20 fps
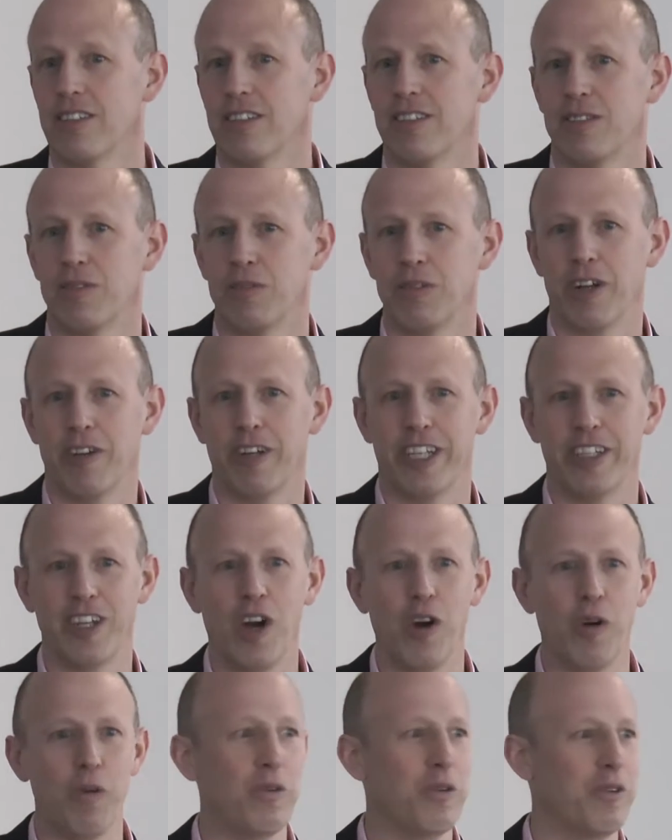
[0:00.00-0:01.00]
We already
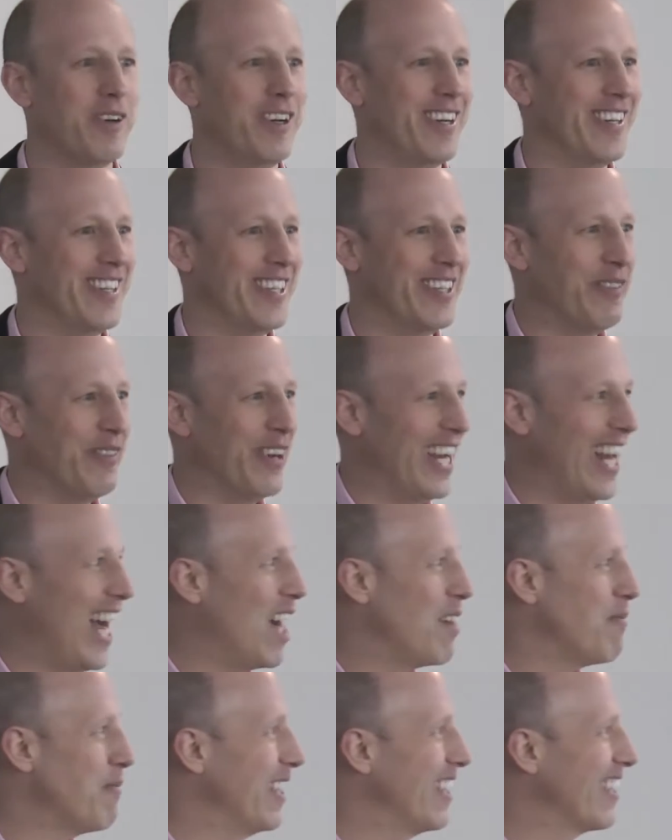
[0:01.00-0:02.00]
know what
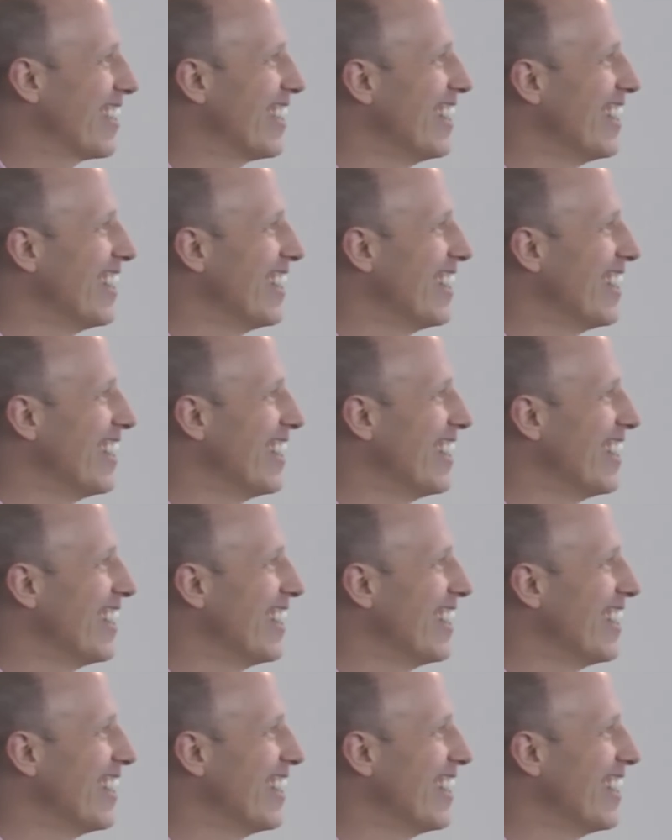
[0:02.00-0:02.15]
happened.